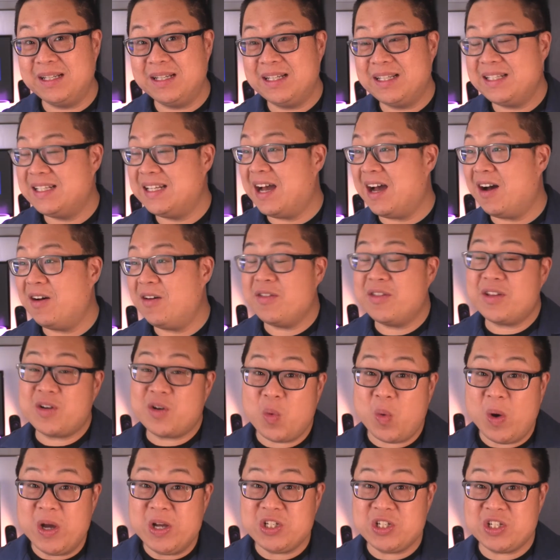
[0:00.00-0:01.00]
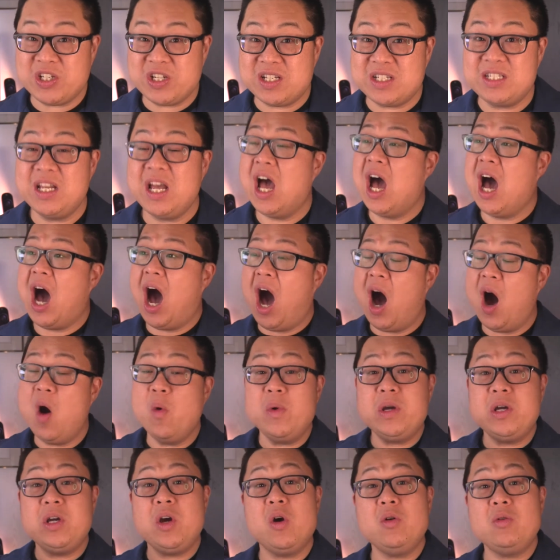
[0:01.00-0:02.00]
Now, the question is, are
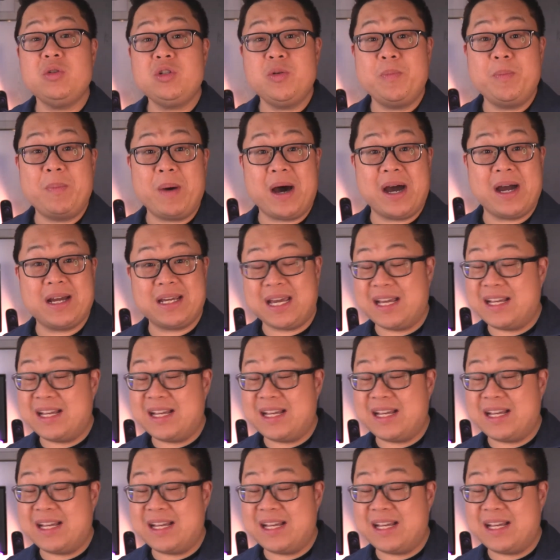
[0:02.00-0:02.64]
we going to buy a